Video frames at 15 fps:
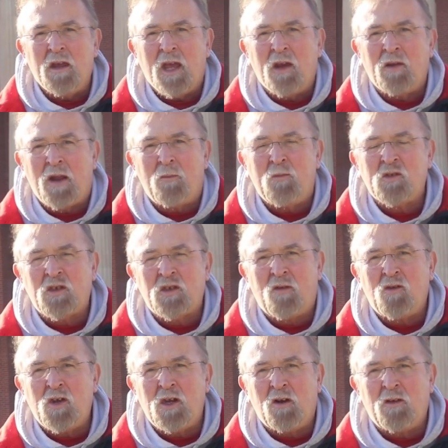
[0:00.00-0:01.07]
It happens
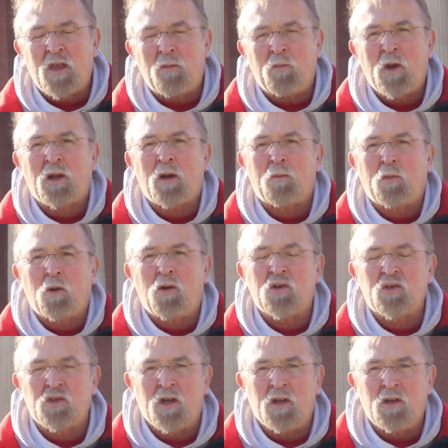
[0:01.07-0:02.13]
every year they pick a
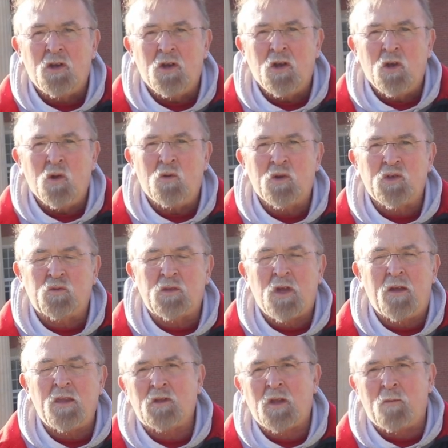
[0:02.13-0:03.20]
person who has
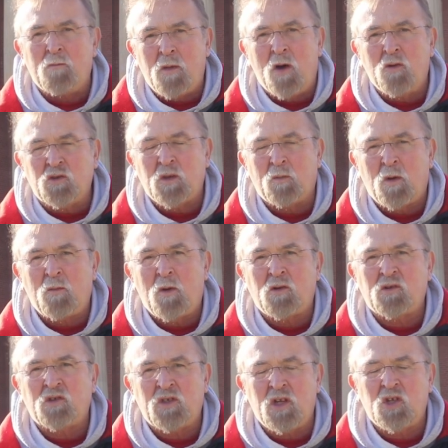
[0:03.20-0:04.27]
done the most to
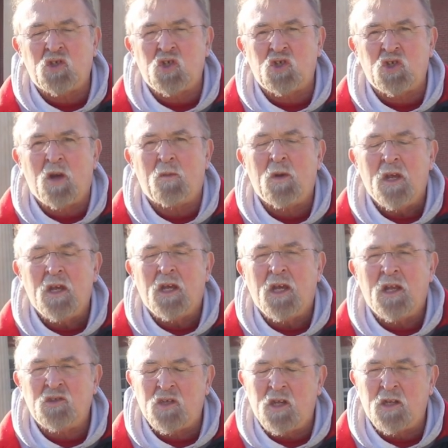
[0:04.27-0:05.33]
promote citizenship
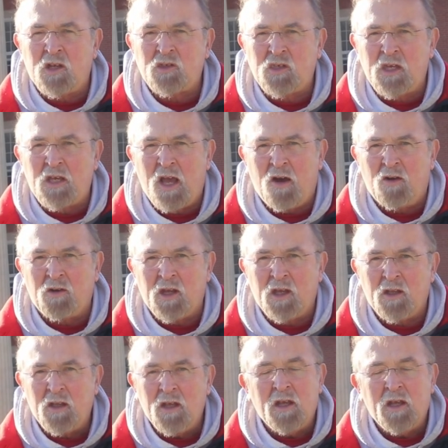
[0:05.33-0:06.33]
in Sandusky County.